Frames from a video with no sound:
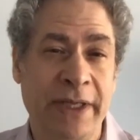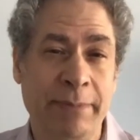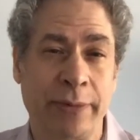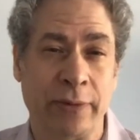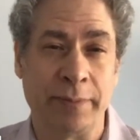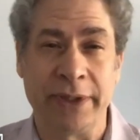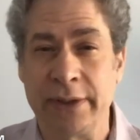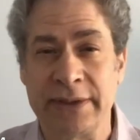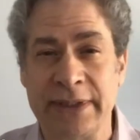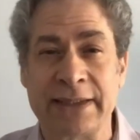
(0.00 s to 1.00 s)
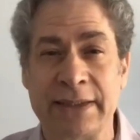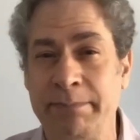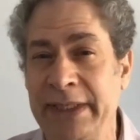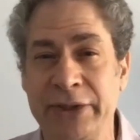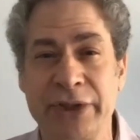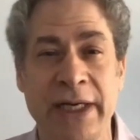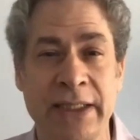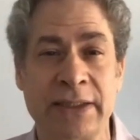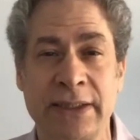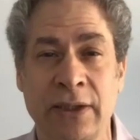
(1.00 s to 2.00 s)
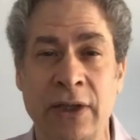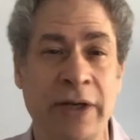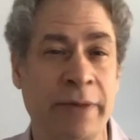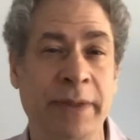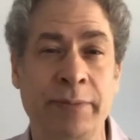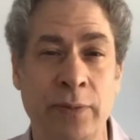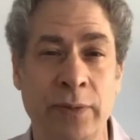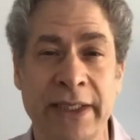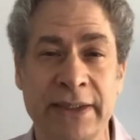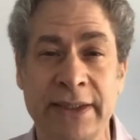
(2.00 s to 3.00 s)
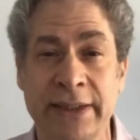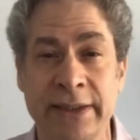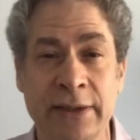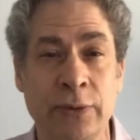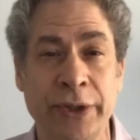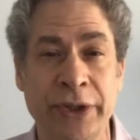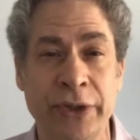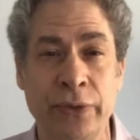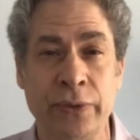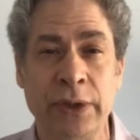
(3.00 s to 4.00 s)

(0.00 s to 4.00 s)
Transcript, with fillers: people because that's a big chance that a lot of people will get sick, including you.